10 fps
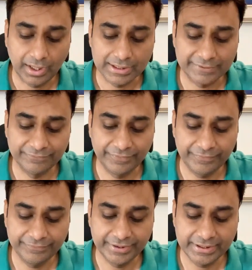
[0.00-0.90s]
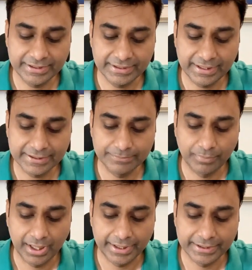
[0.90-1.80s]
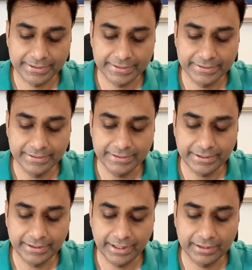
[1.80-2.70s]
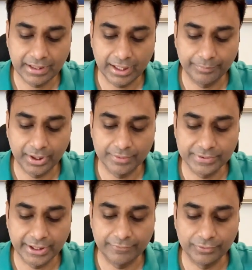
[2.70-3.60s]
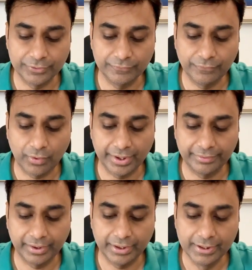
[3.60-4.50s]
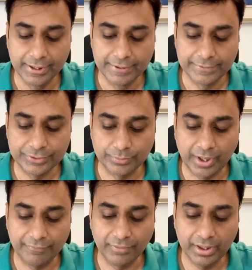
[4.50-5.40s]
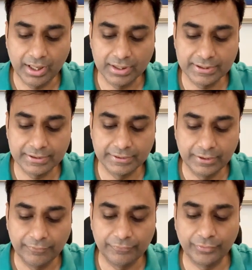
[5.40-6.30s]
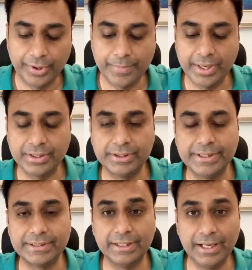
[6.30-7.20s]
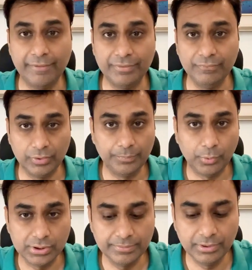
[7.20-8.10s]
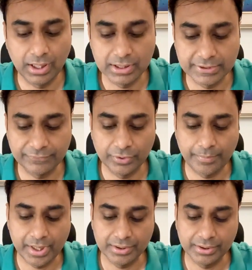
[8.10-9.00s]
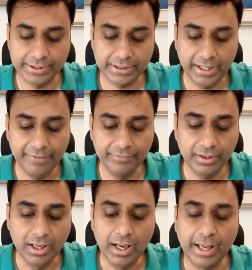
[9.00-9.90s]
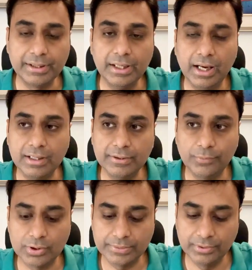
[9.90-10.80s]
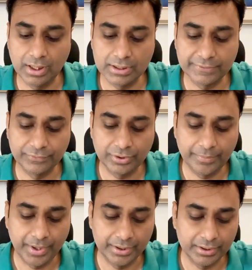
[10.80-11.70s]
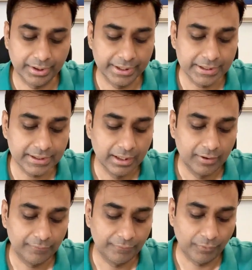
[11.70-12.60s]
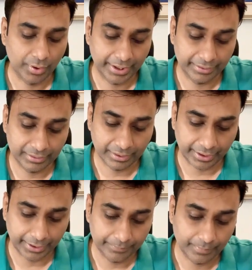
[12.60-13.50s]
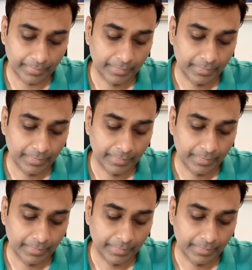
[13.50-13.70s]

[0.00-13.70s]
That's 56 minus 13, and that becomes equal to 43. So my one answer for remainder is 11, one possible answer for remainder is 11, and the other possible answer for the remainder is 43.